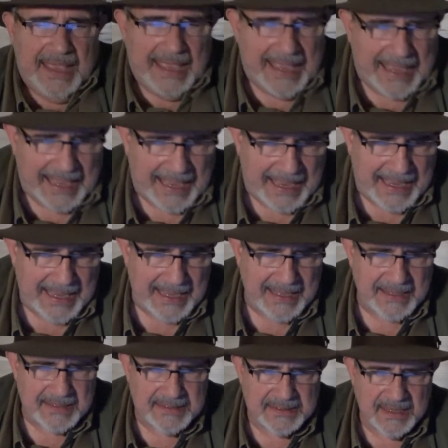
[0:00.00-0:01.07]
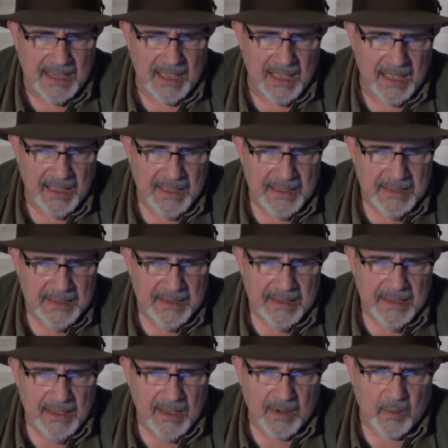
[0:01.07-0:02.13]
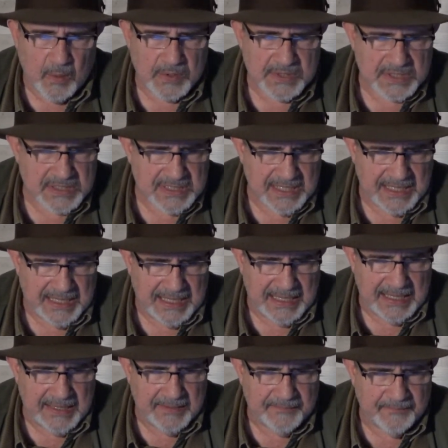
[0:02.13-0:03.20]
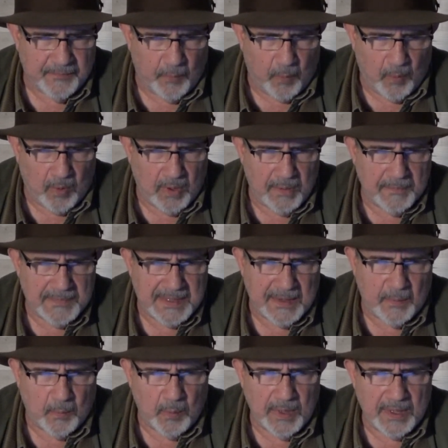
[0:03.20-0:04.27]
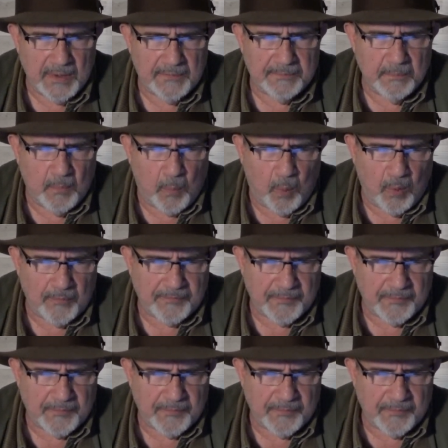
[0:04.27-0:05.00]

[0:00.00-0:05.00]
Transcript: And uh, of course, the form that we're more